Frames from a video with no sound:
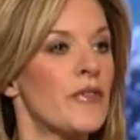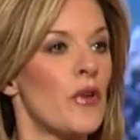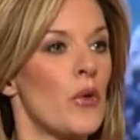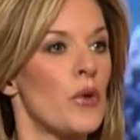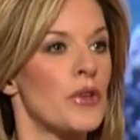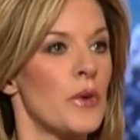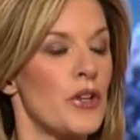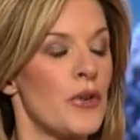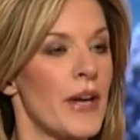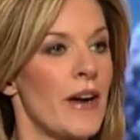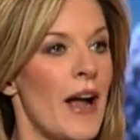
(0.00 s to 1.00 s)
forward, when
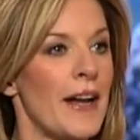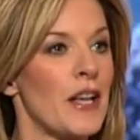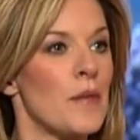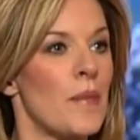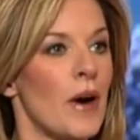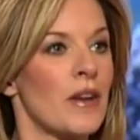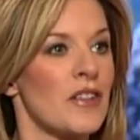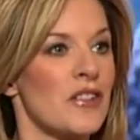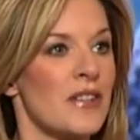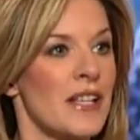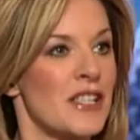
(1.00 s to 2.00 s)
you hear Angela
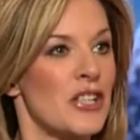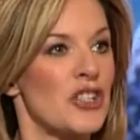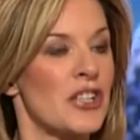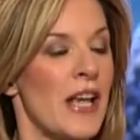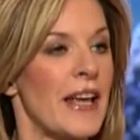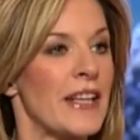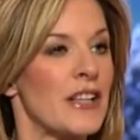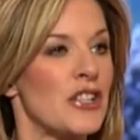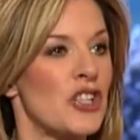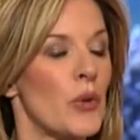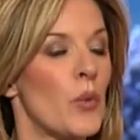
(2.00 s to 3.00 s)
Merkel says that saying
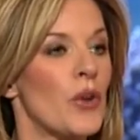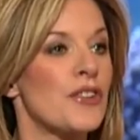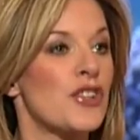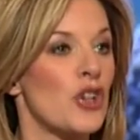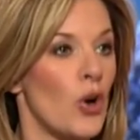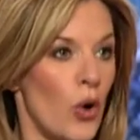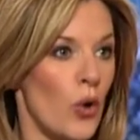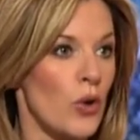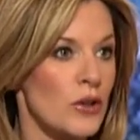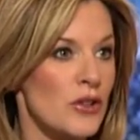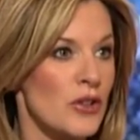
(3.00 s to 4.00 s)
that she wants to
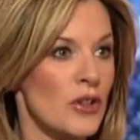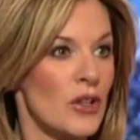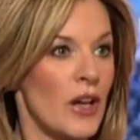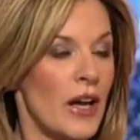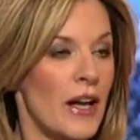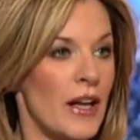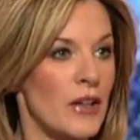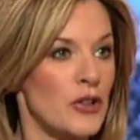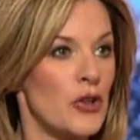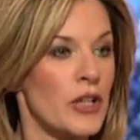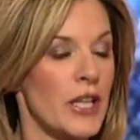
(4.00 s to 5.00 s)
halt uh,
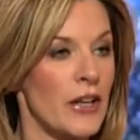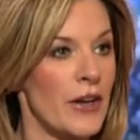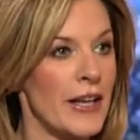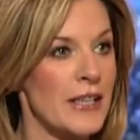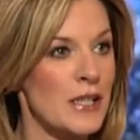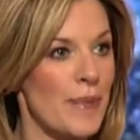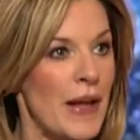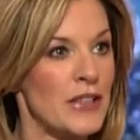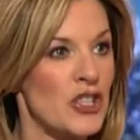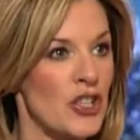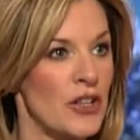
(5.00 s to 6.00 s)
nuclear
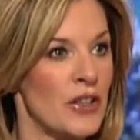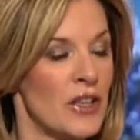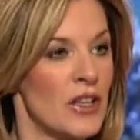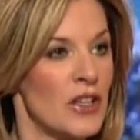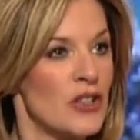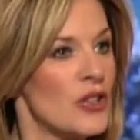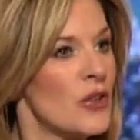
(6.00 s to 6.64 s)
expansion, do